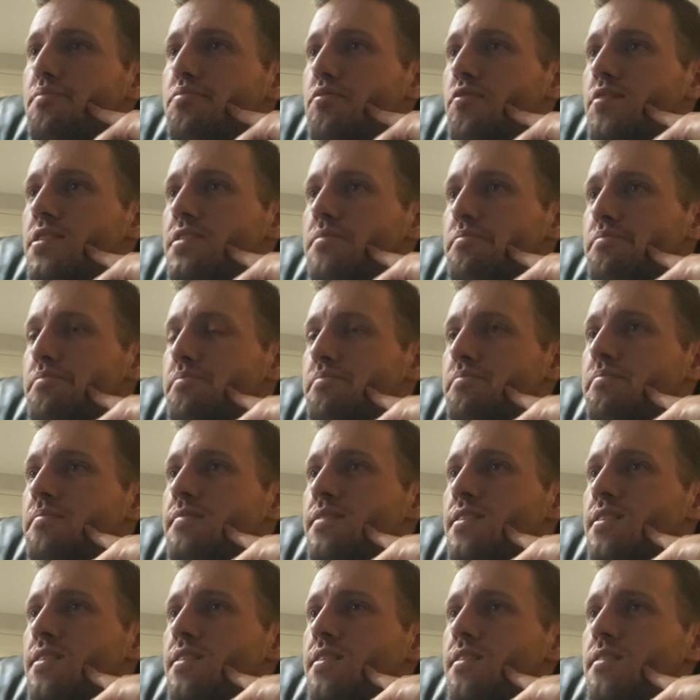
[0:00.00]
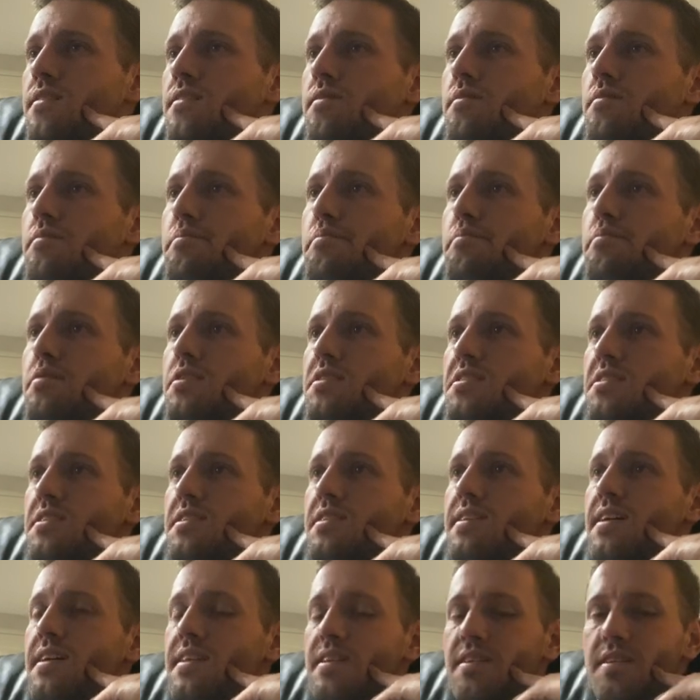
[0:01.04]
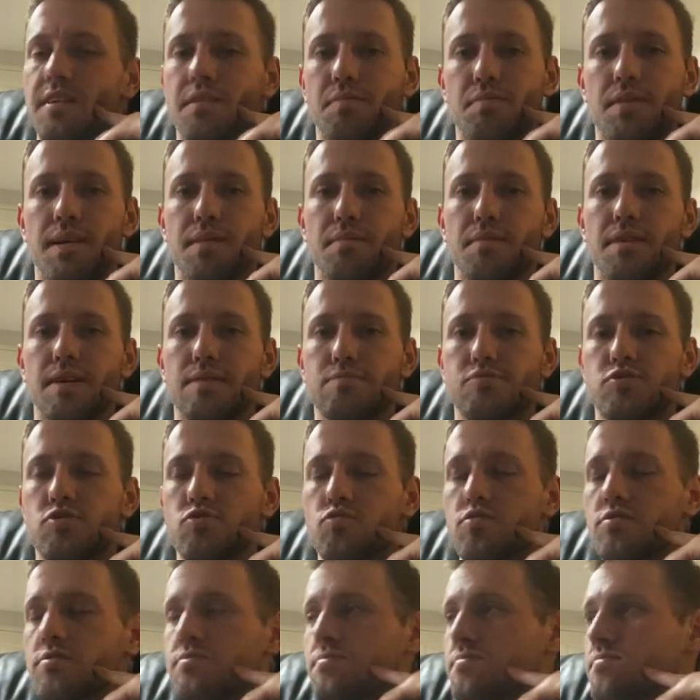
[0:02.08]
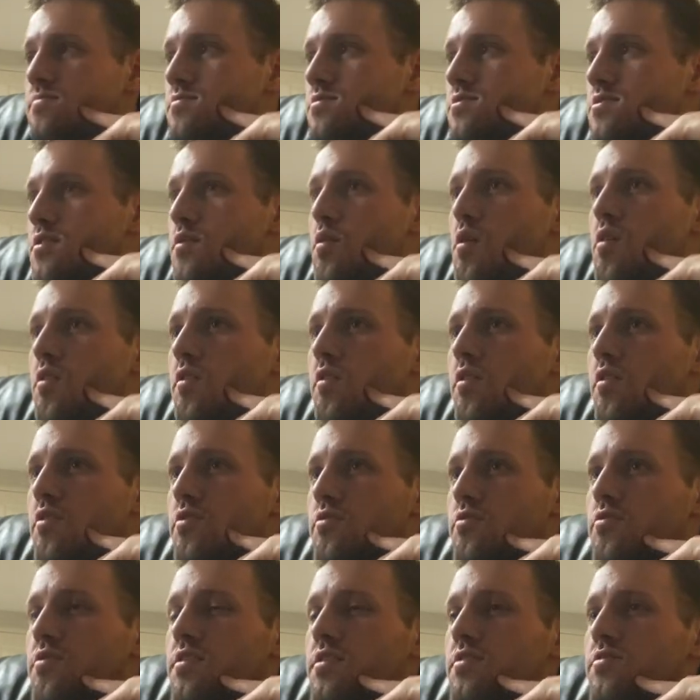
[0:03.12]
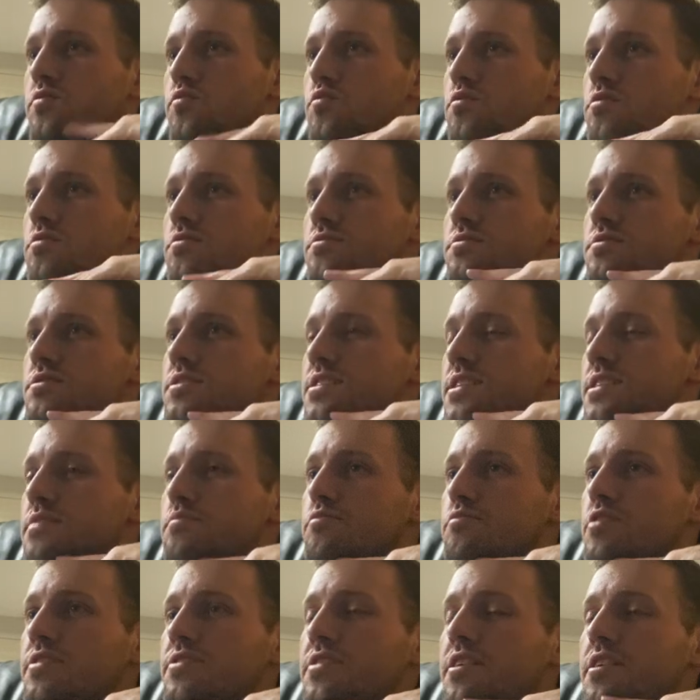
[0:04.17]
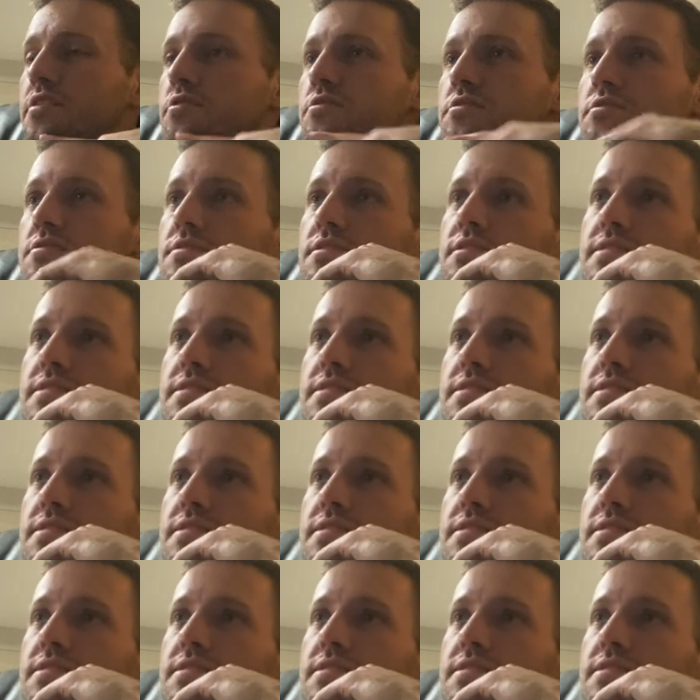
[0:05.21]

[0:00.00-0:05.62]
point, but ended up coming up short. So all the credit in the world to Nick and Brett there.